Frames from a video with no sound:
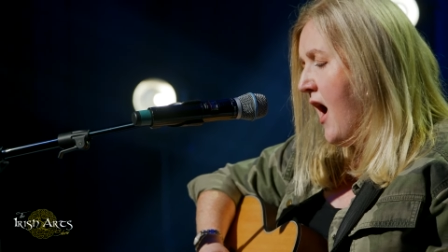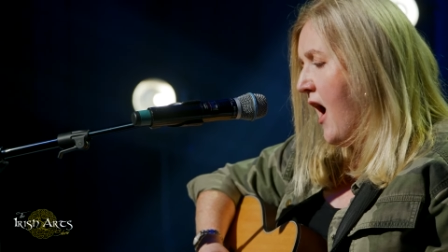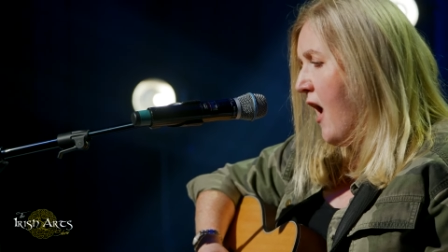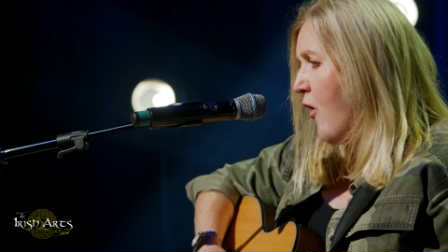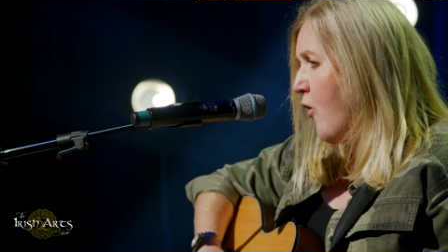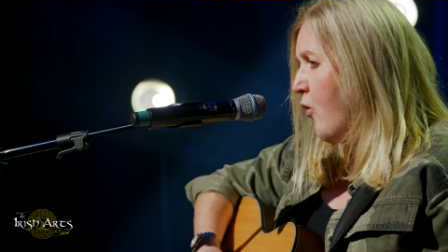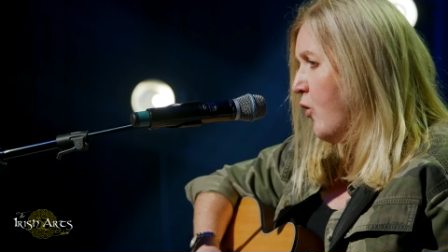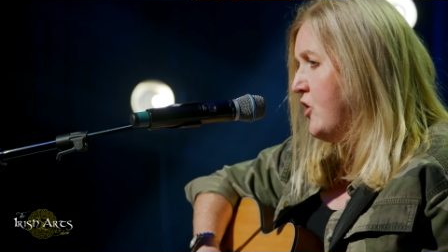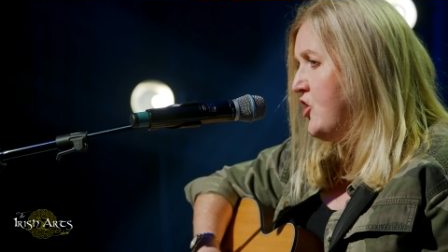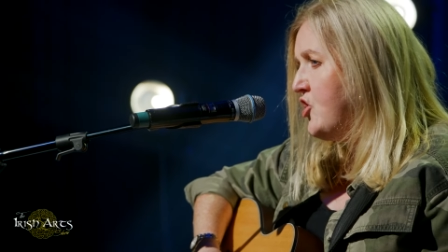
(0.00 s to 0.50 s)

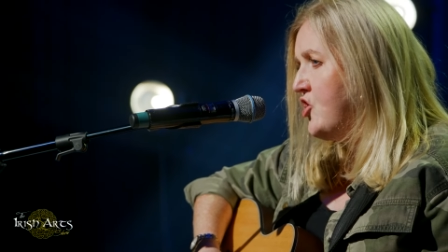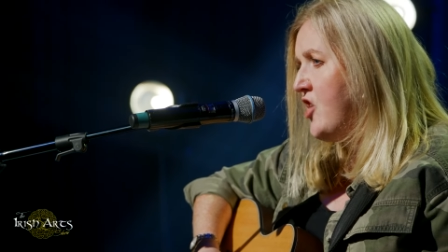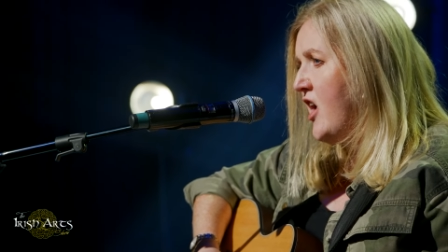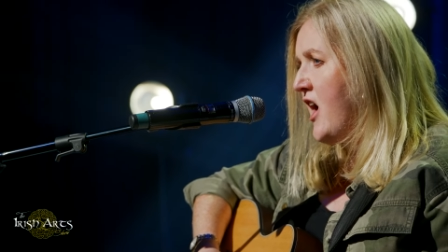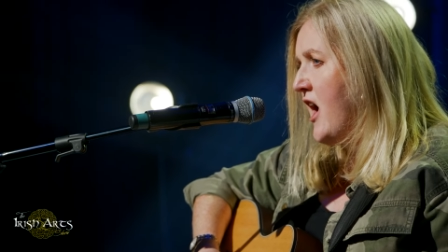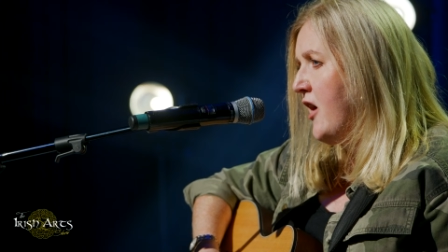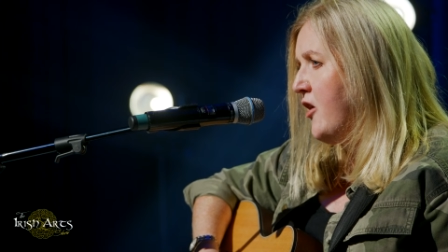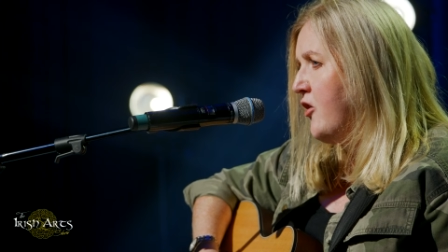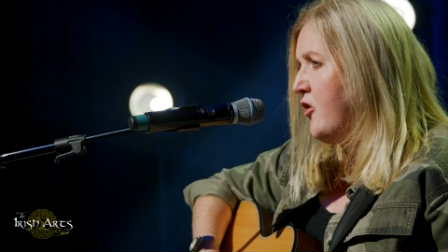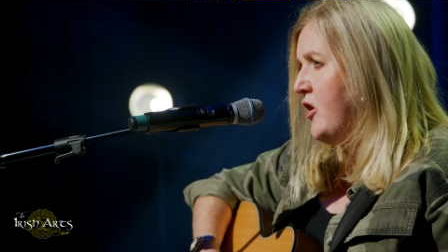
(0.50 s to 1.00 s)
I wish
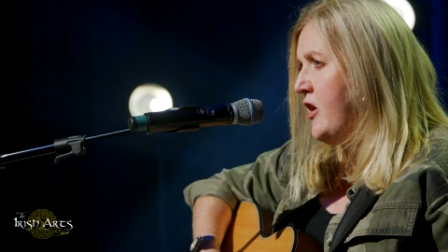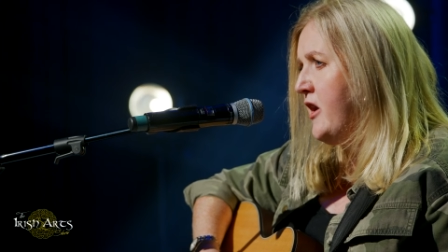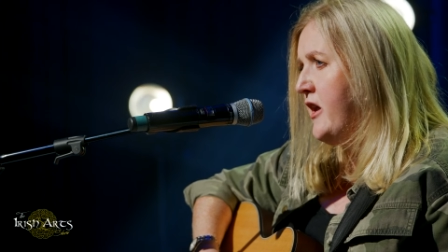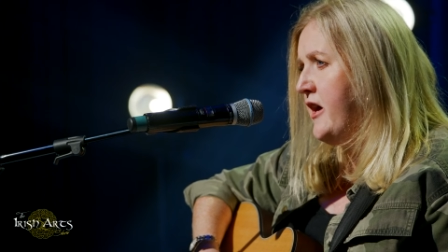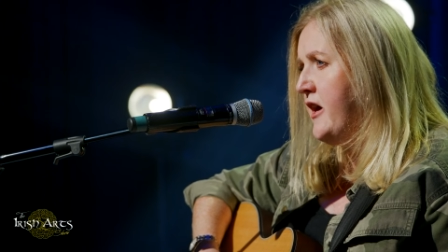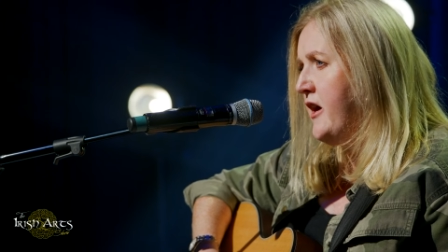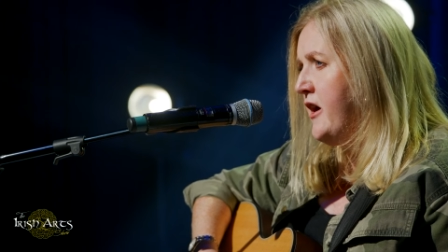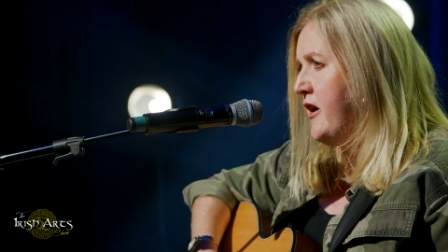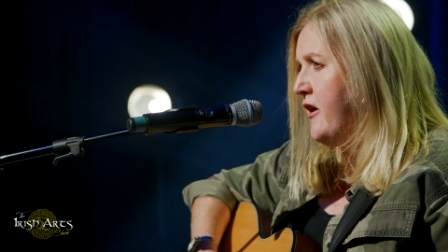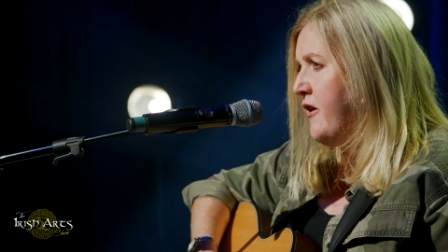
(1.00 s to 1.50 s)
I could
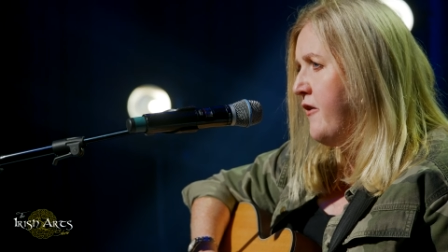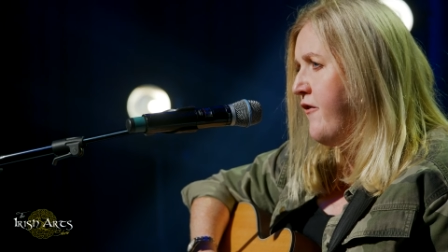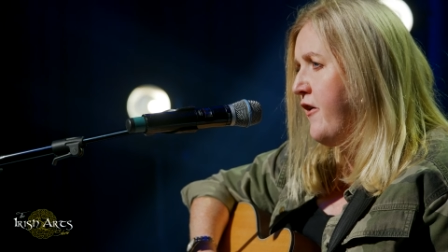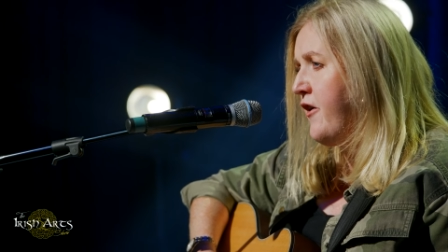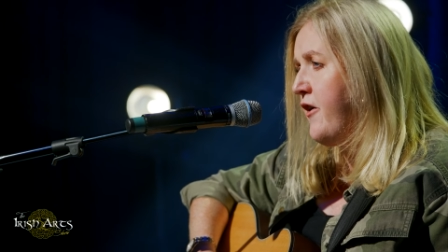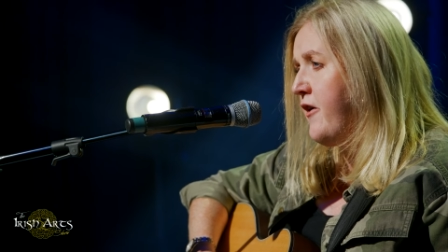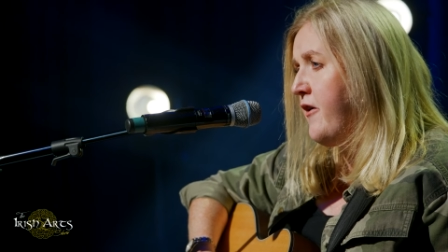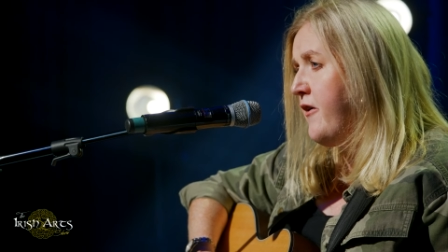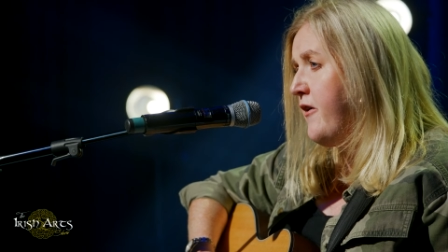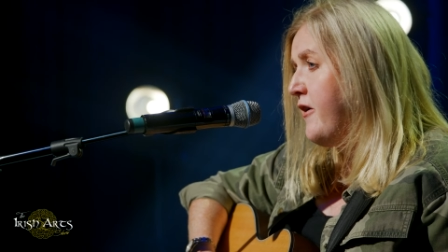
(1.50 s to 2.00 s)
live
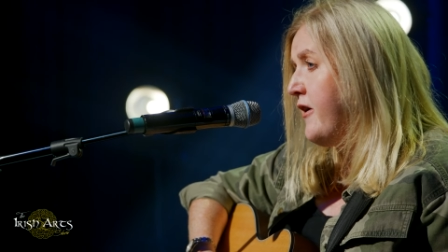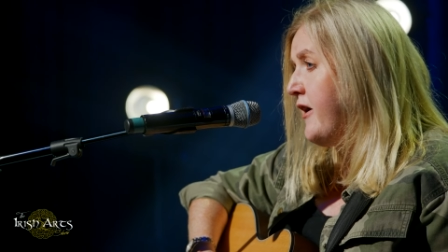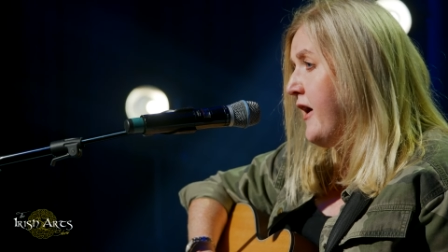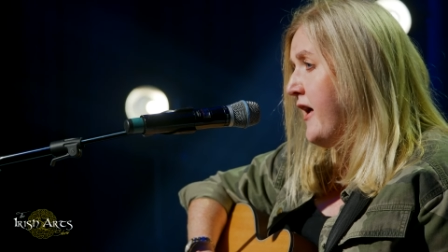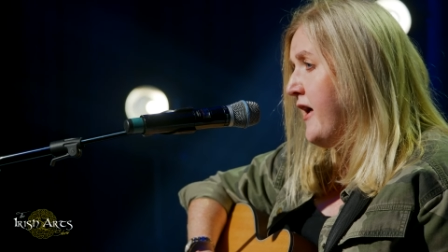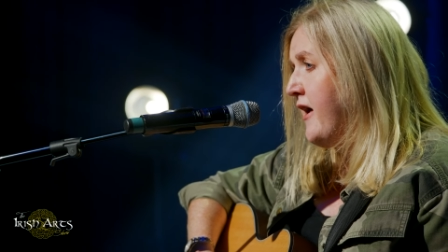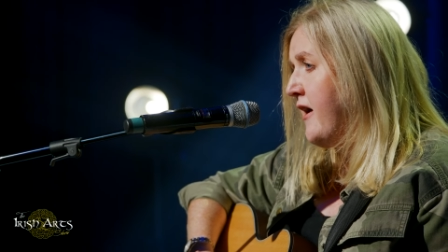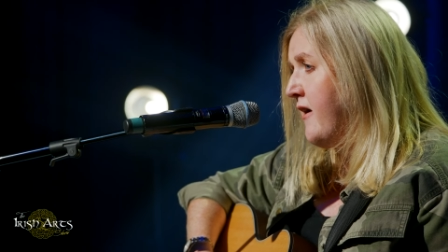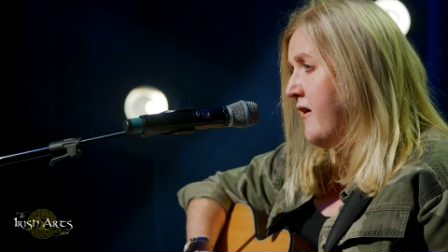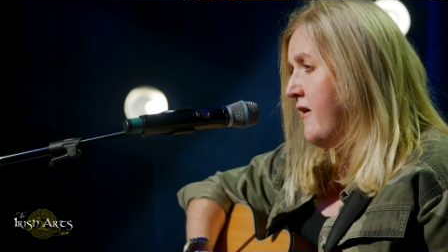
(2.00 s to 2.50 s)

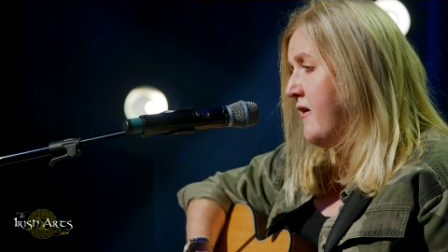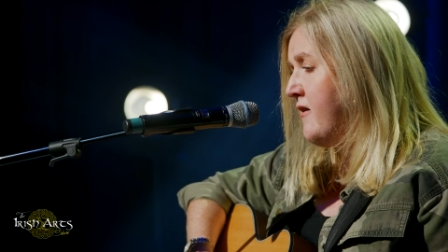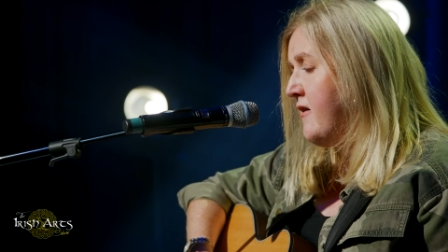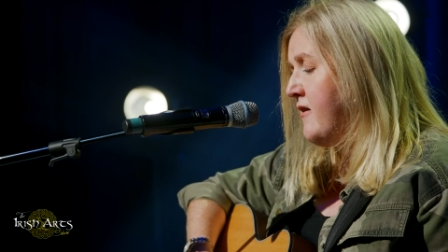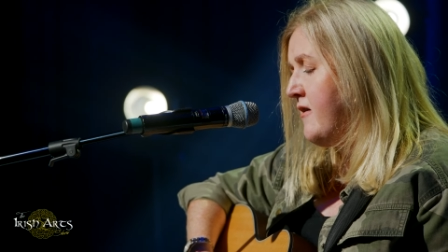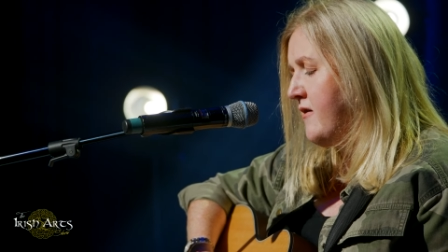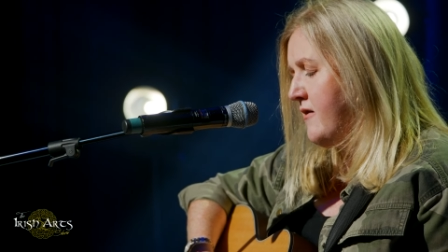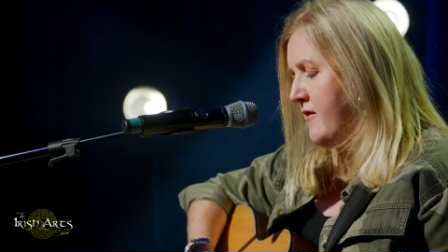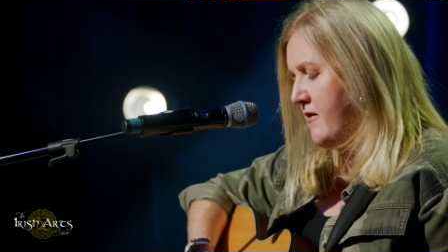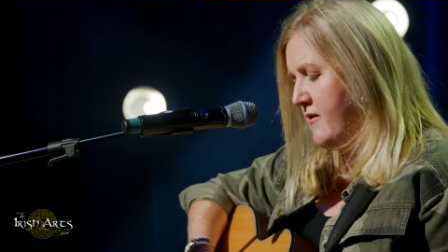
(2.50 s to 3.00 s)
again,